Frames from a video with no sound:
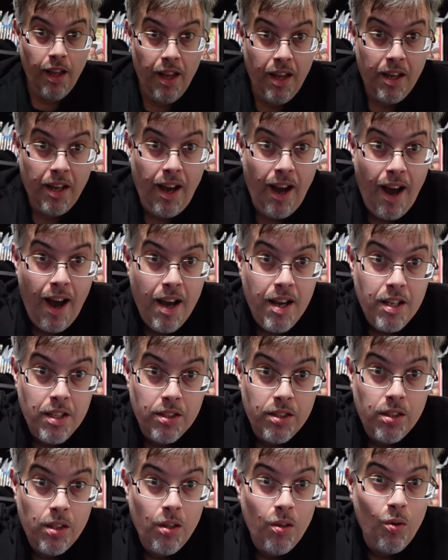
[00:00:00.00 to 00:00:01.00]
Hey
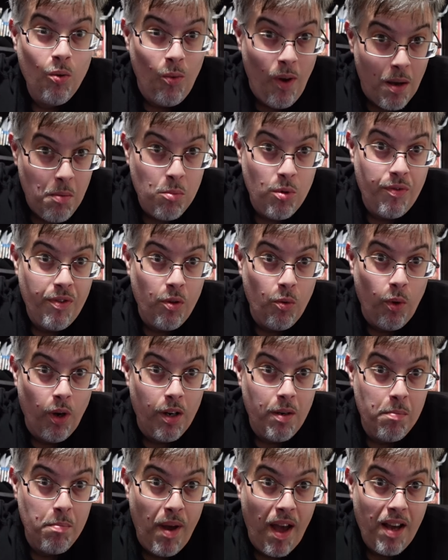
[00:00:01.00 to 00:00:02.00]
guys, Wet Movie
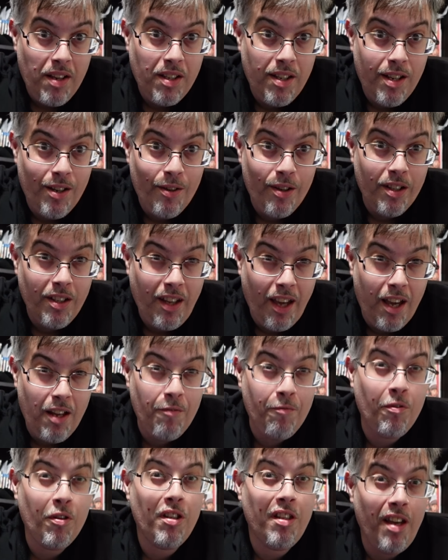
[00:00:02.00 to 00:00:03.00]
one back here again
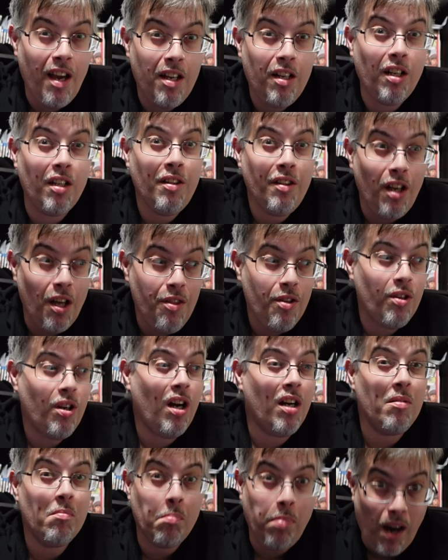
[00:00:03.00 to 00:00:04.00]
for yet another
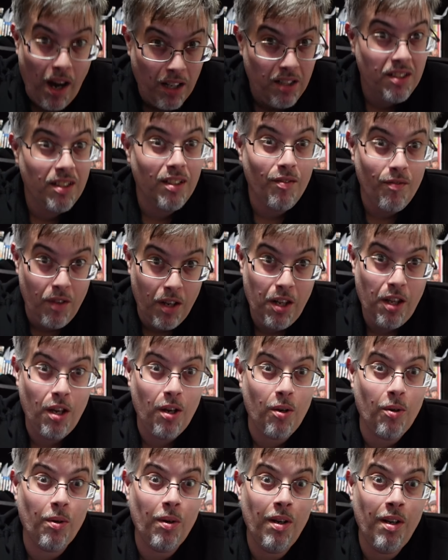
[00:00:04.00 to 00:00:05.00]
unboxing
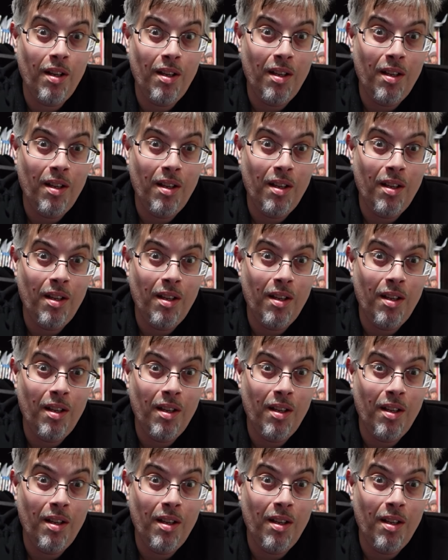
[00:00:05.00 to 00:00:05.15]
video